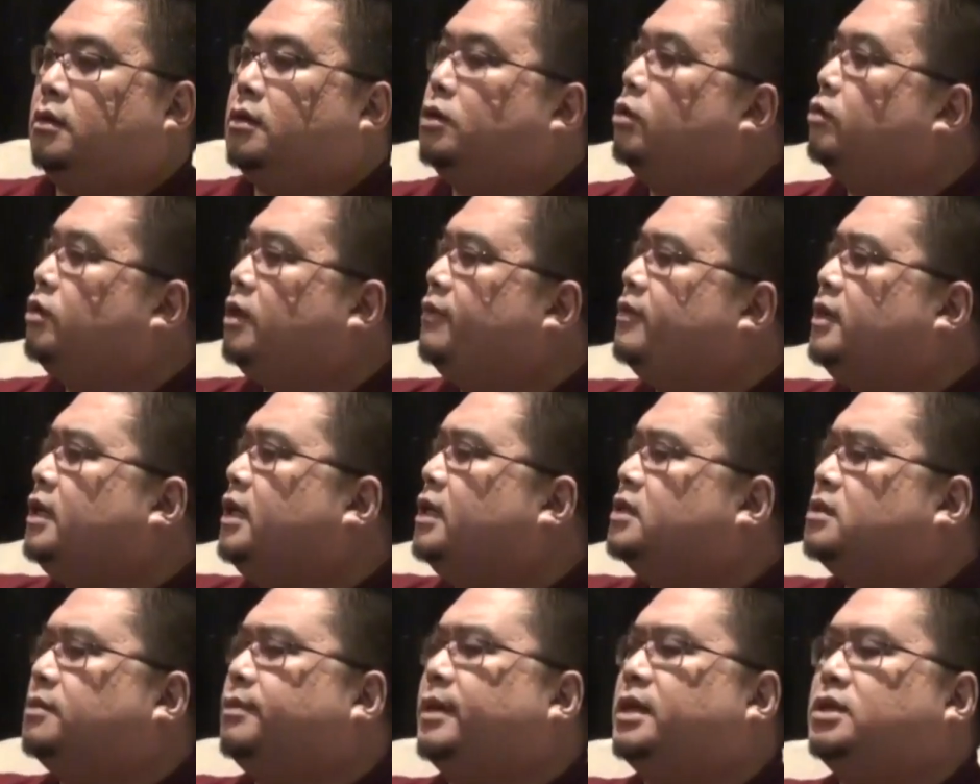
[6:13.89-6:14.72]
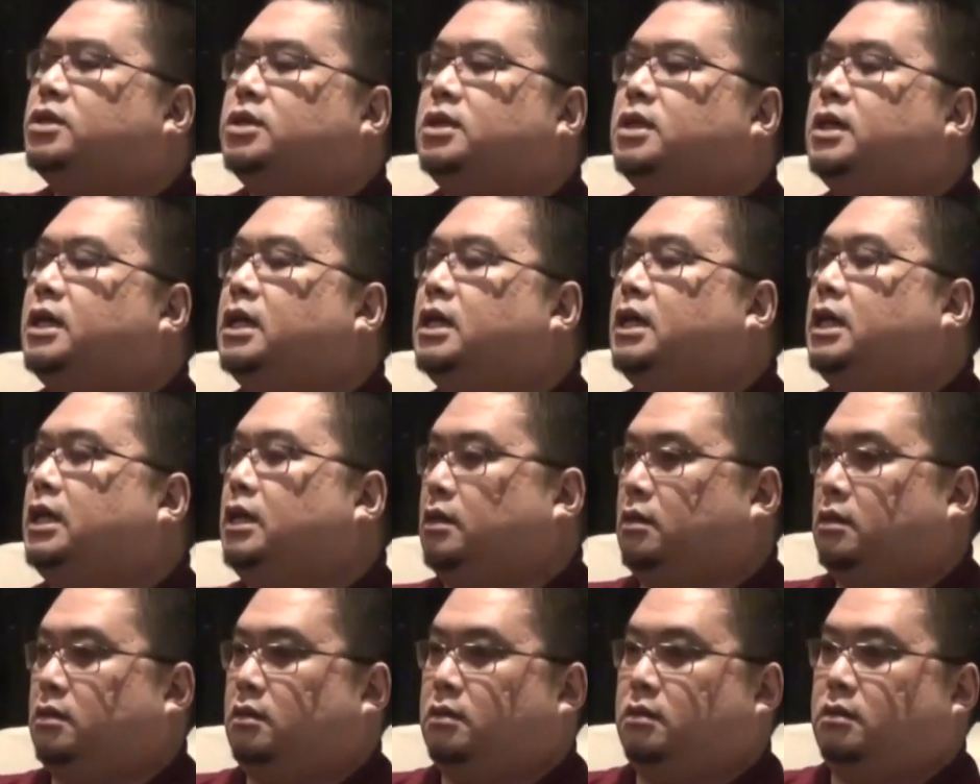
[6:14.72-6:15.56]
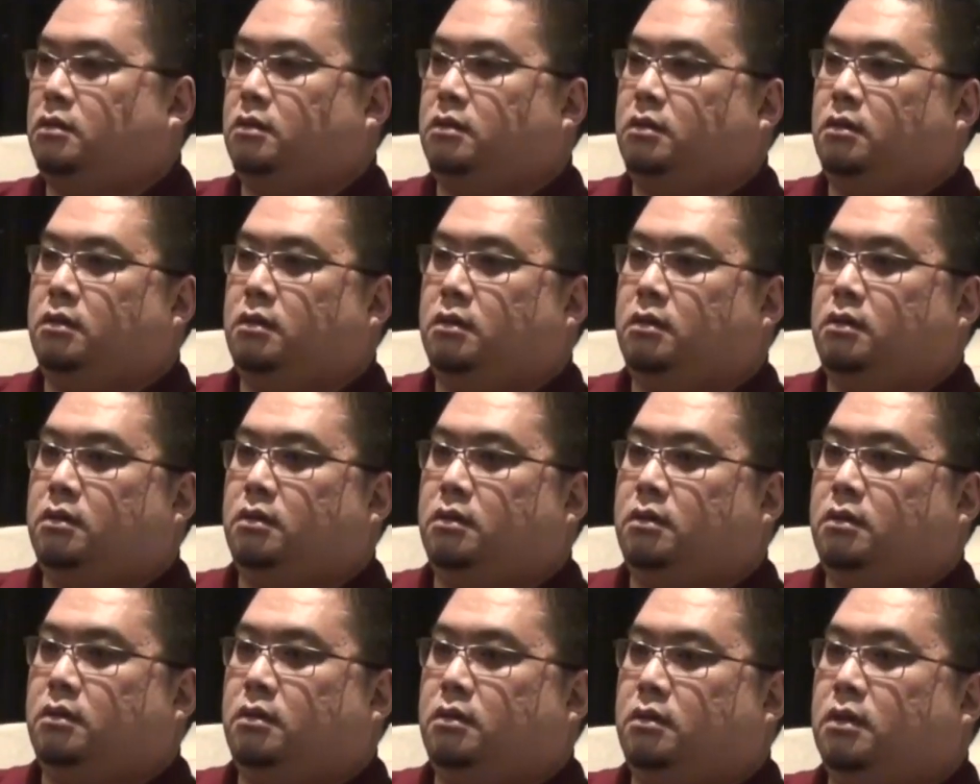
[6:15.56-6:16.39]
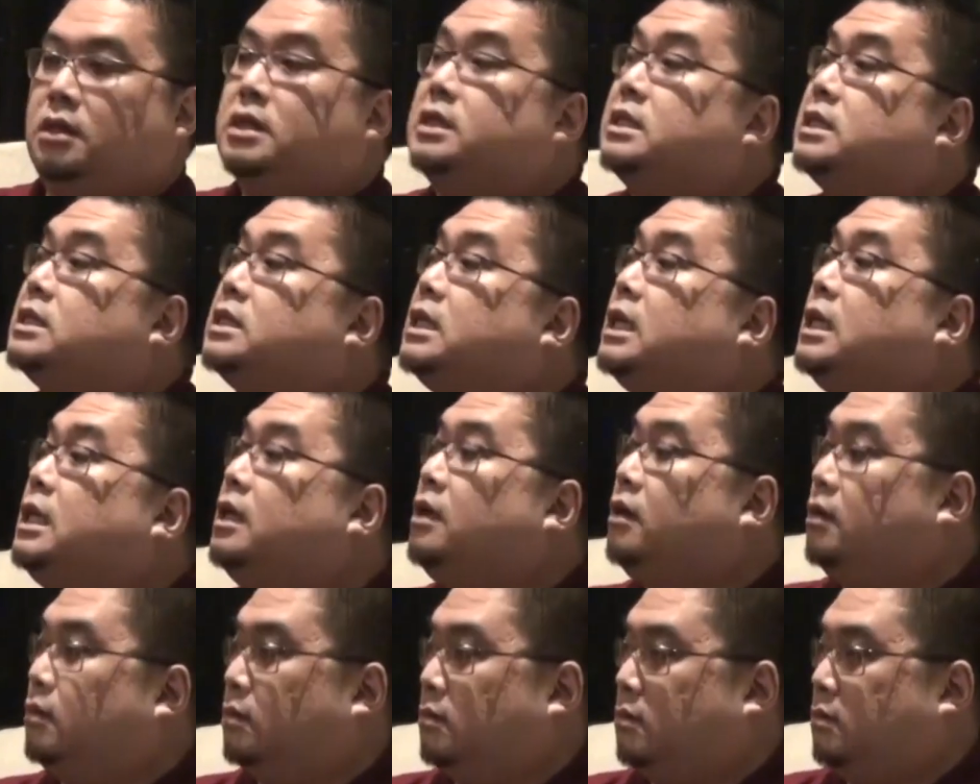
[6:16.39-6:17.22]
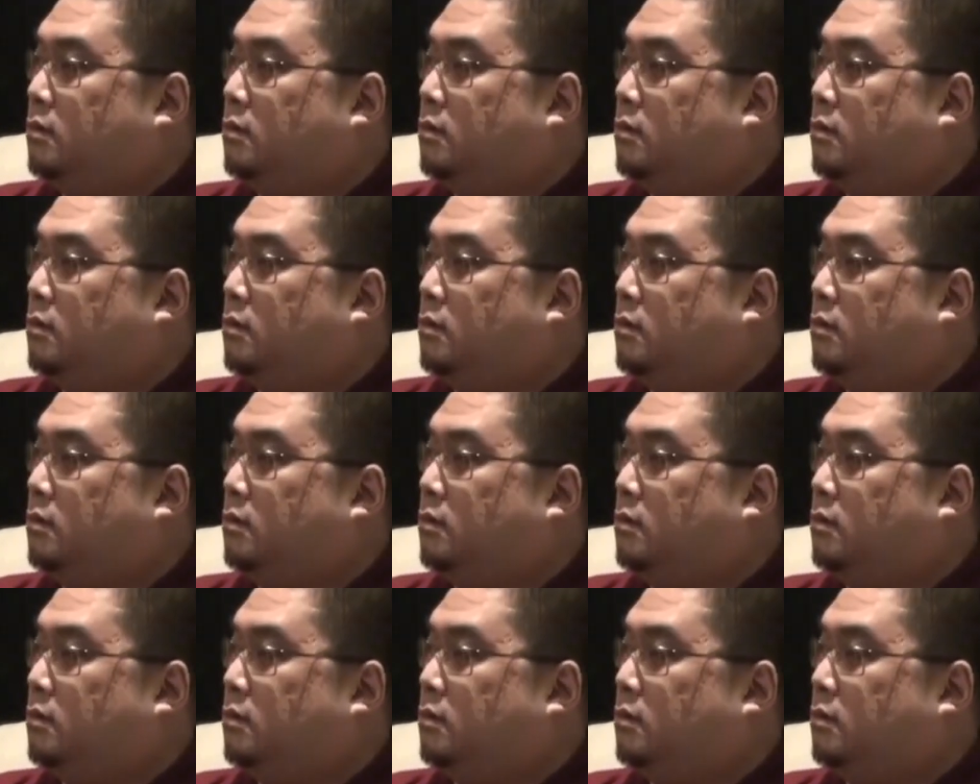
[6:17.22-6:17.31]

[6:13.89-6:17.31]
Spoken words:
Don't even need to mention killing, stealing,